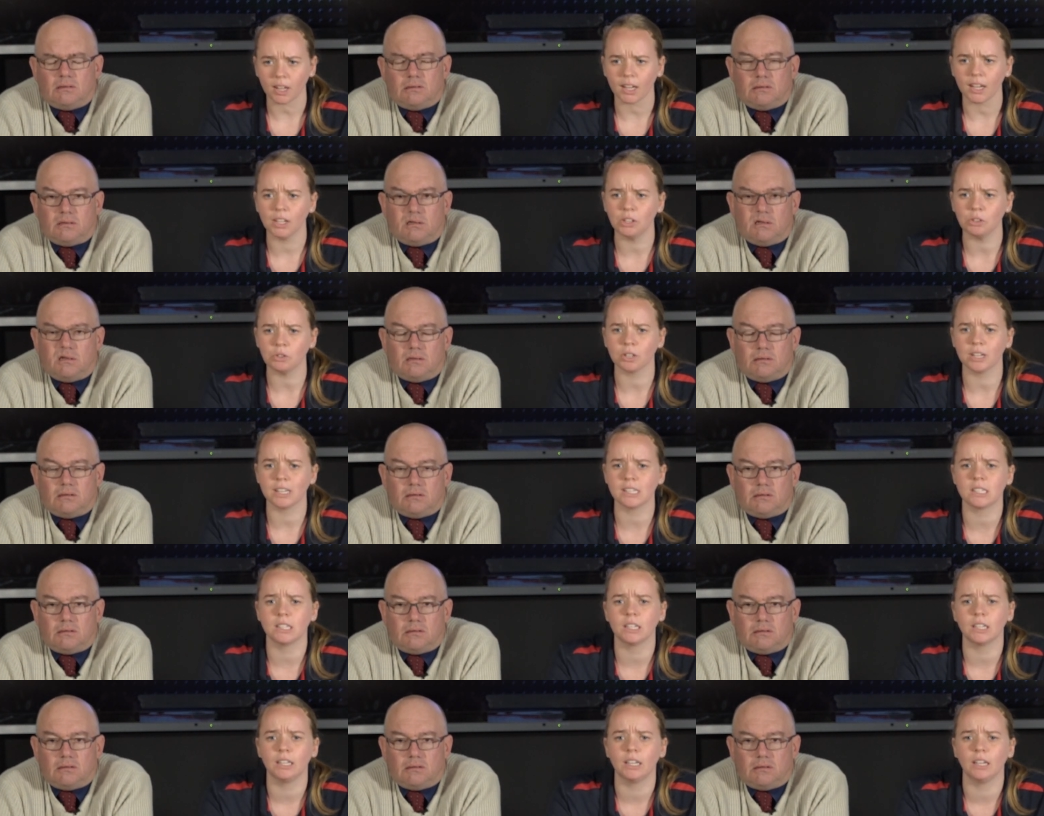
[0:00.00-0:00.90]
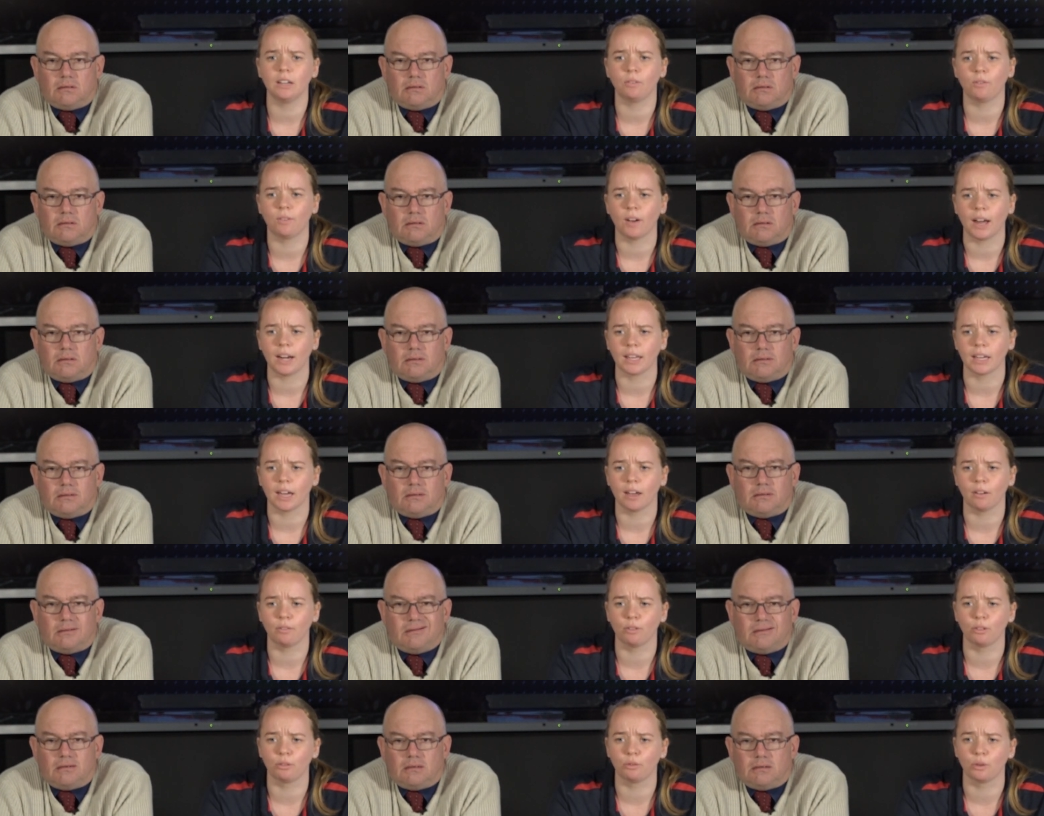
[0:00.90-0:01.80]
Speaker 1: Interesting here, fighting
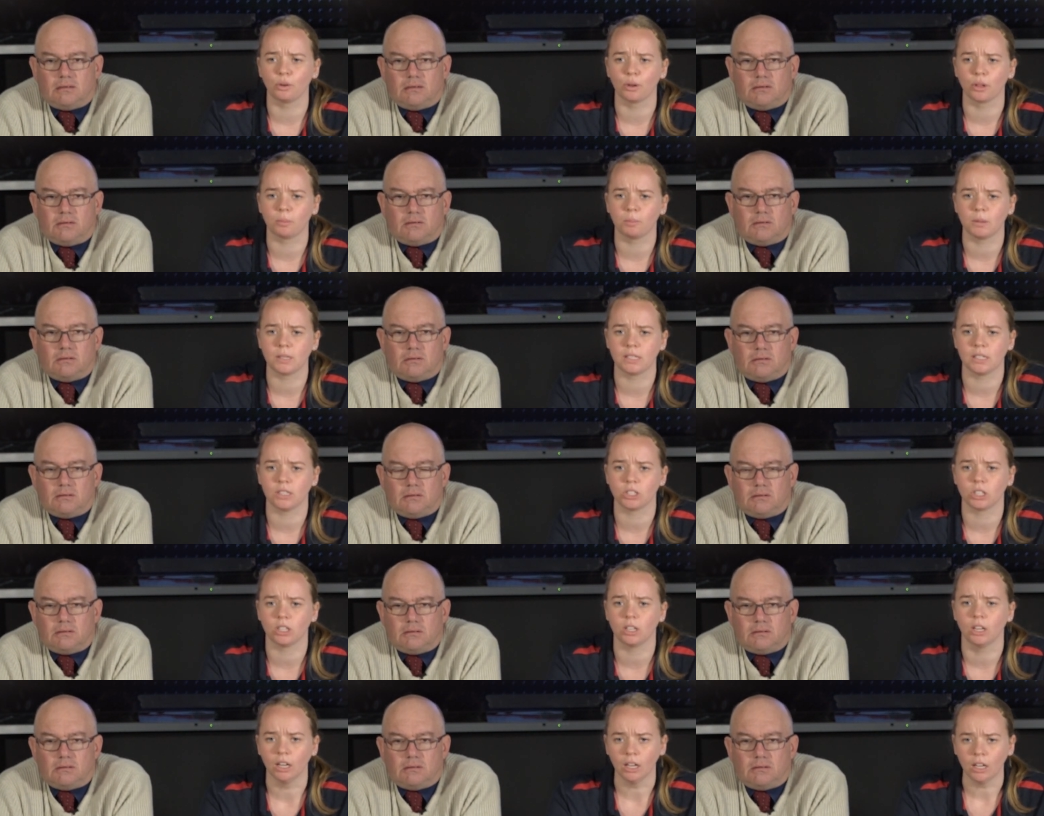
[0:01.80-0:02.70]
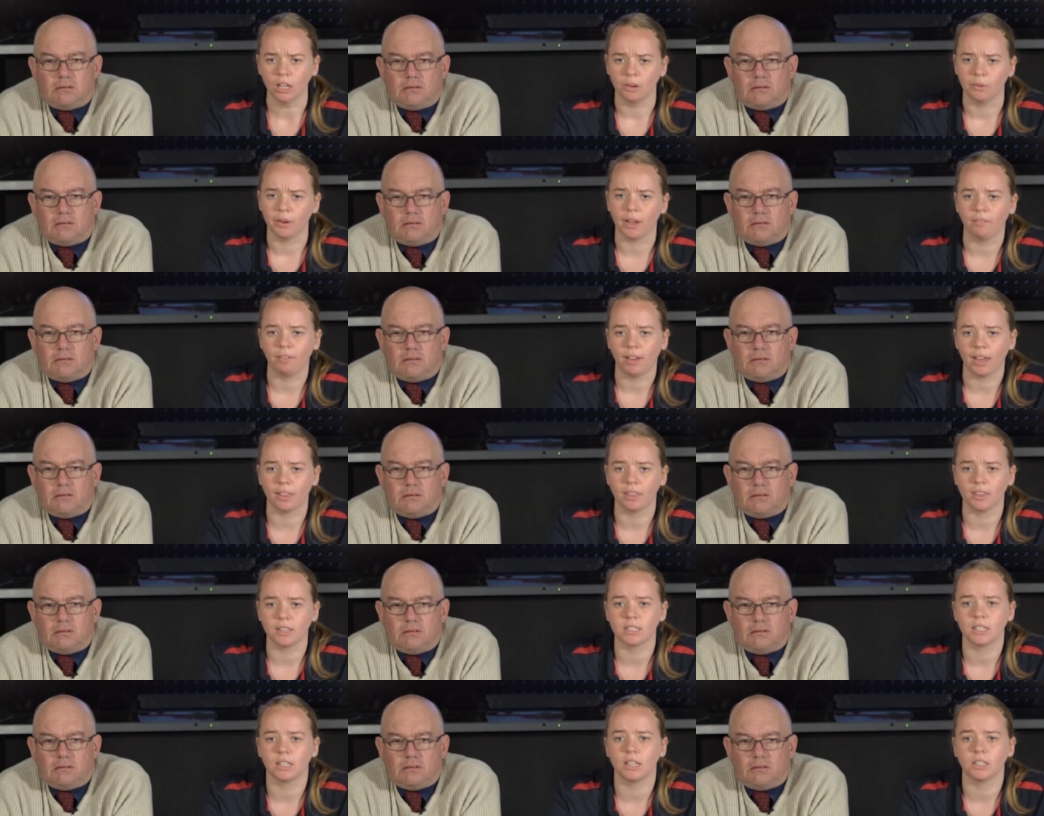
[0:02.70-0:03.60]
out for fourth position. We have
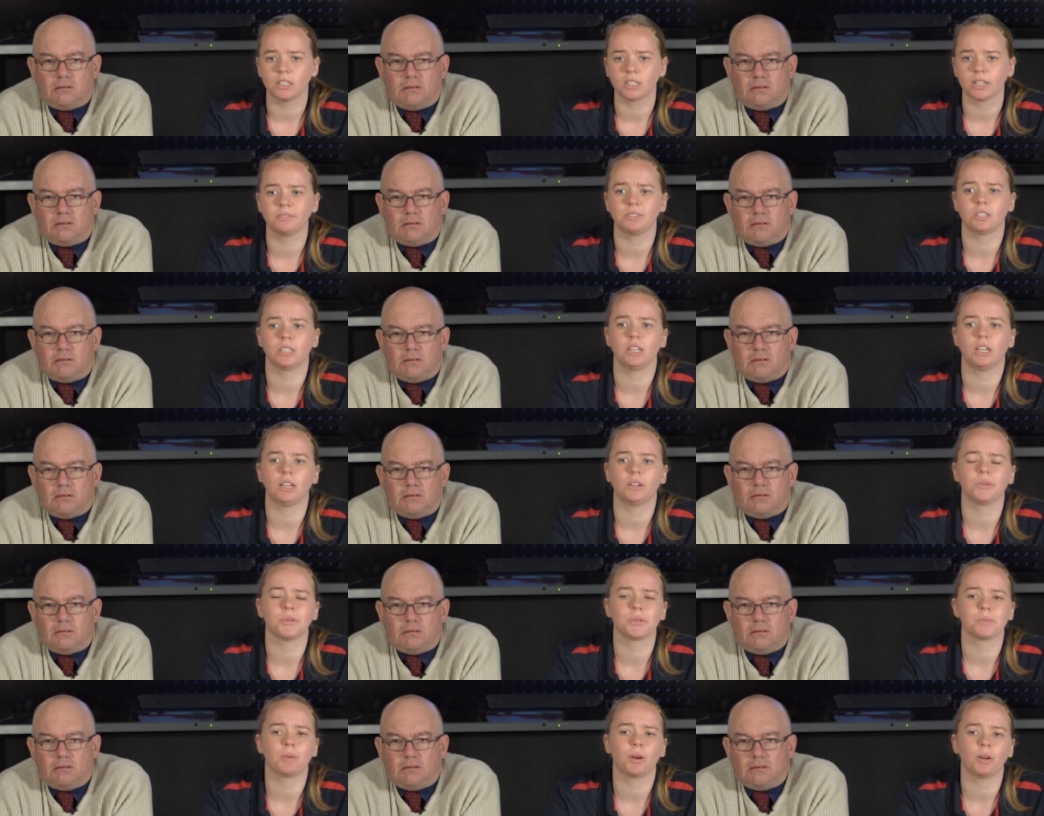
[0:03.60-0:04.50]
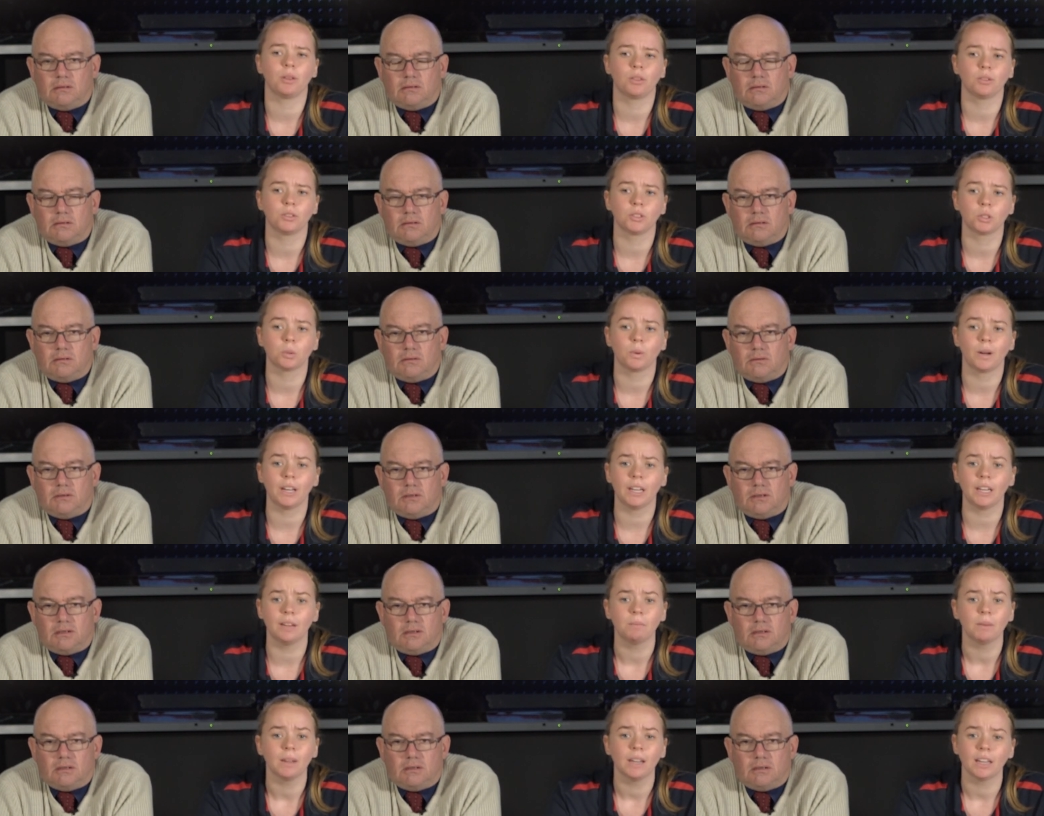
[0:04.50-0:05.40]
Heatherton, Doveton Eagles both on
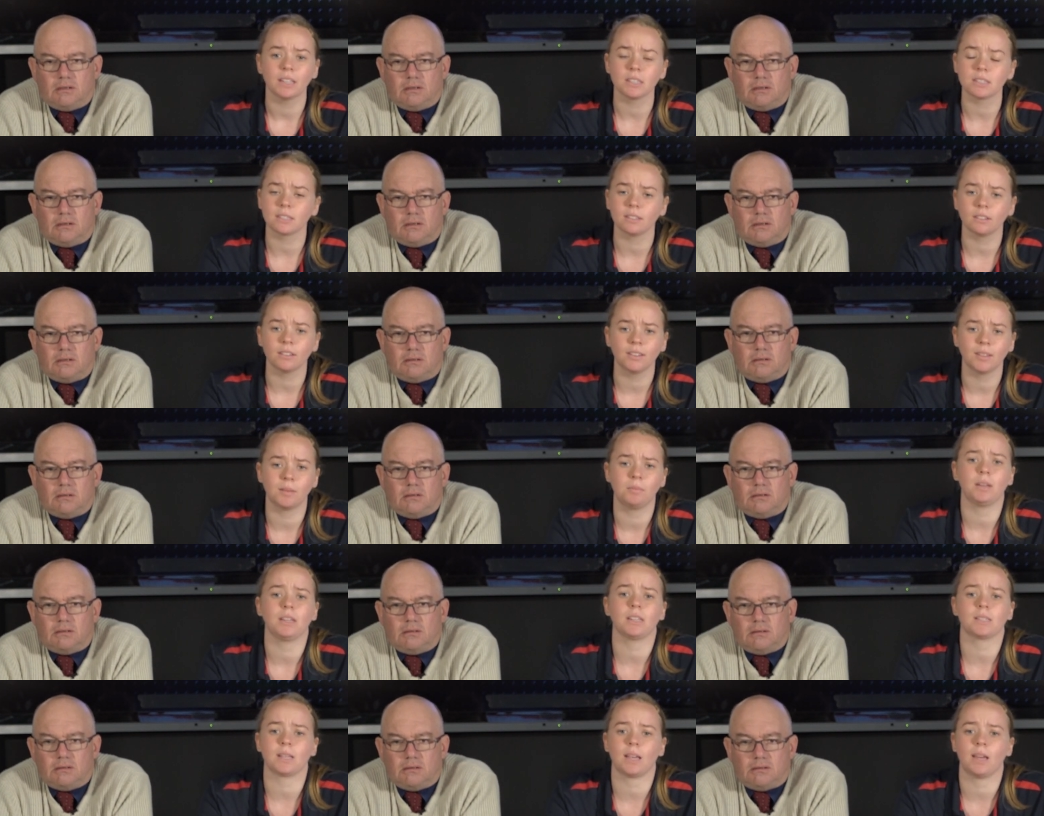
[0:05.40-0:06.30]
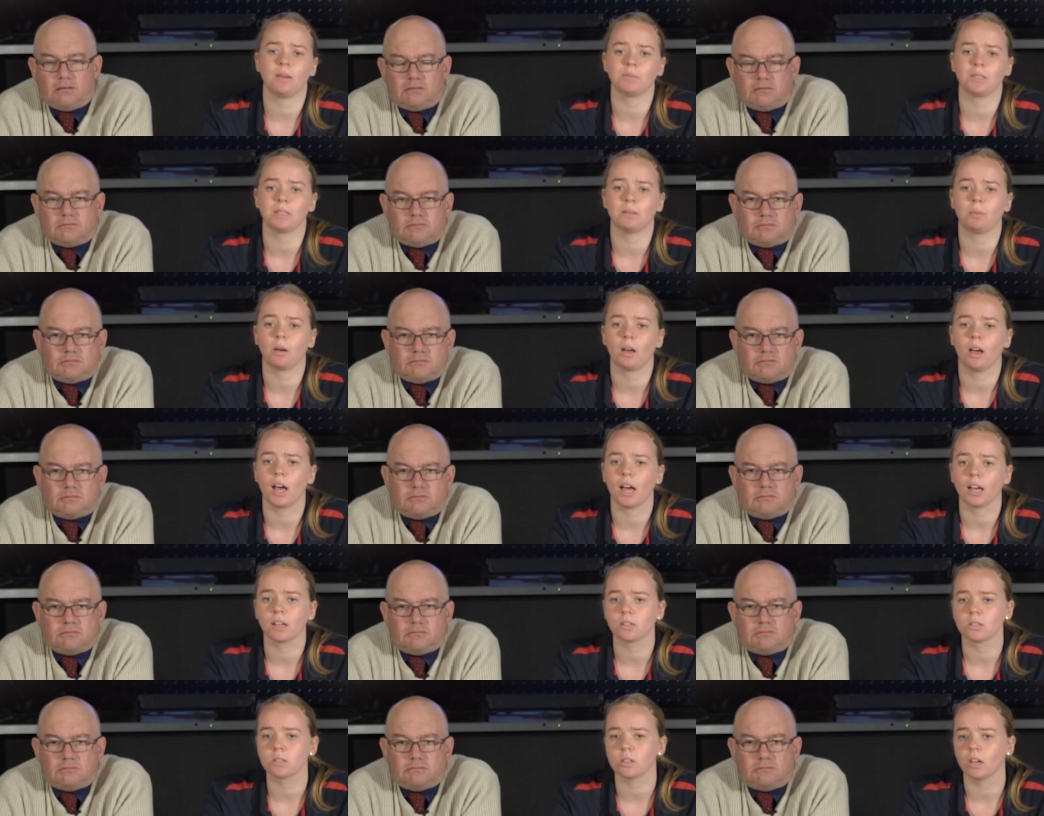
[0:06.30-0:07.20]
20, and still in the mix, Hampton
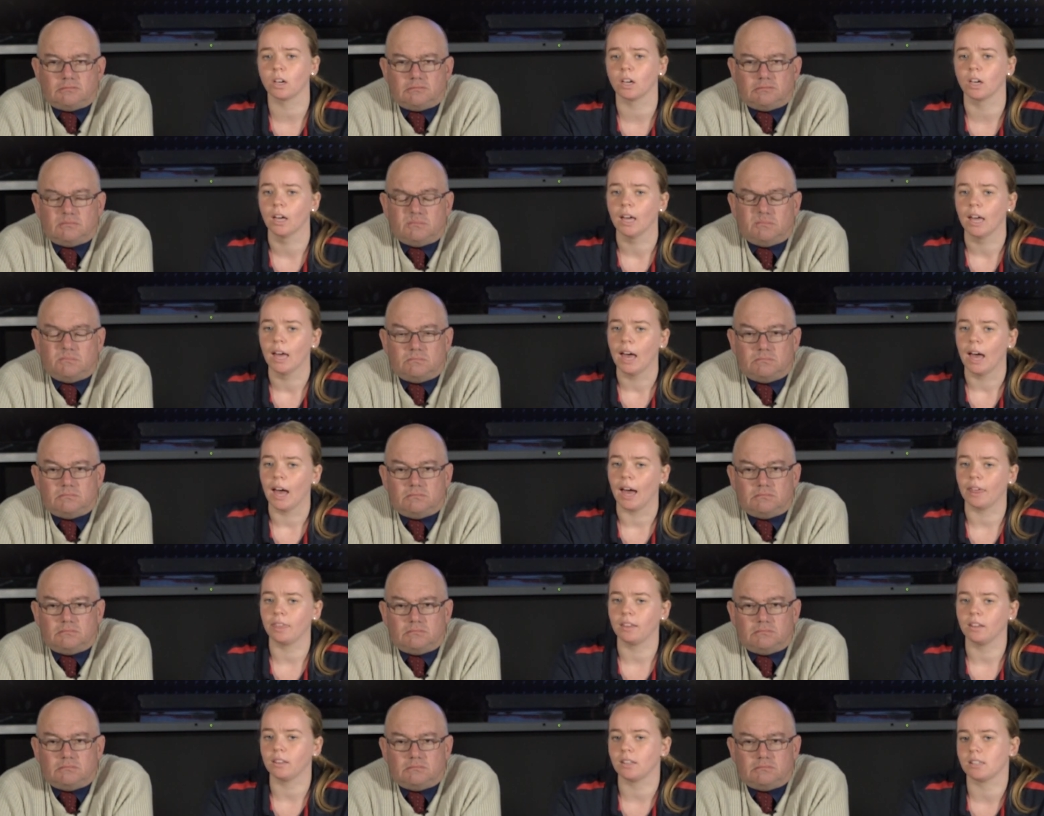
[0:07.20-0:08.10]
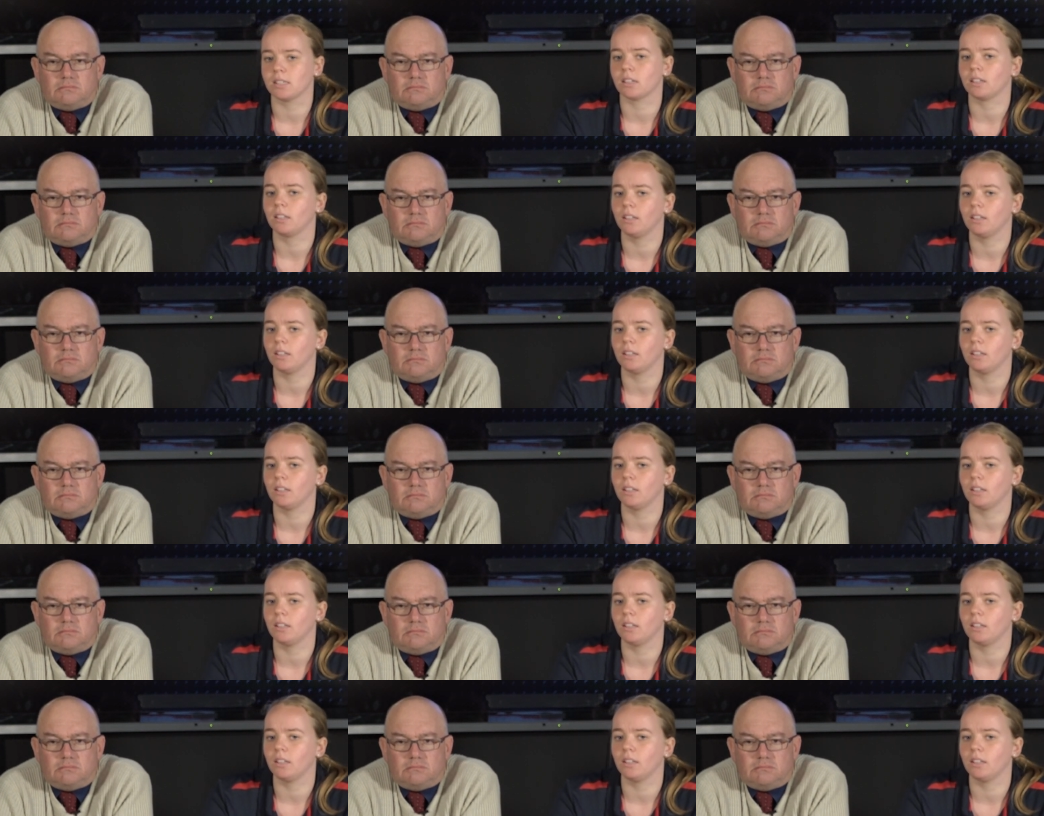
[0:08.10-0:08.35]
Park. So I think there's a